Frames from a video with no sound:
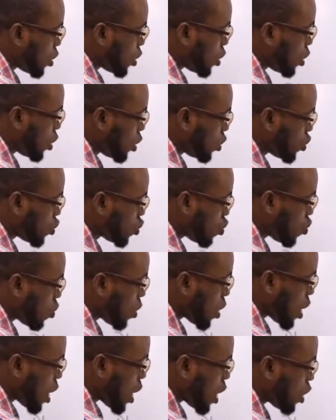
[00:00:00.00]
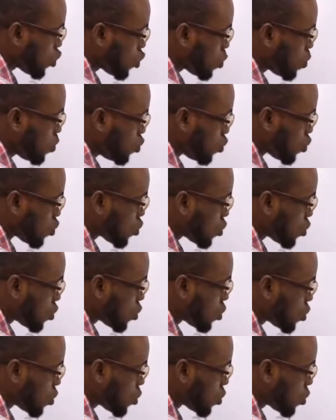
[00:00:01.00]
into outputs.
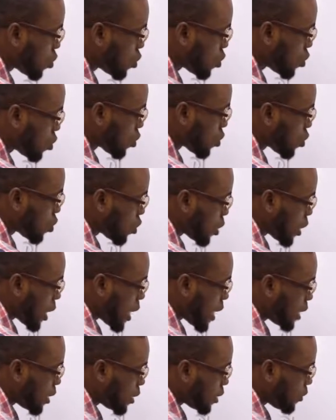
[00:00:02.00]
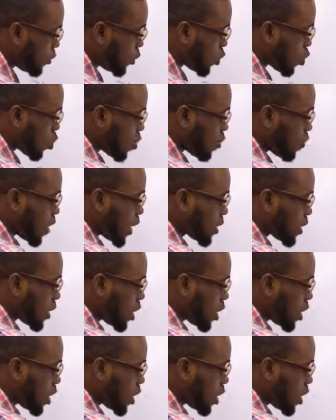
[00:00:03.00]
And if you convert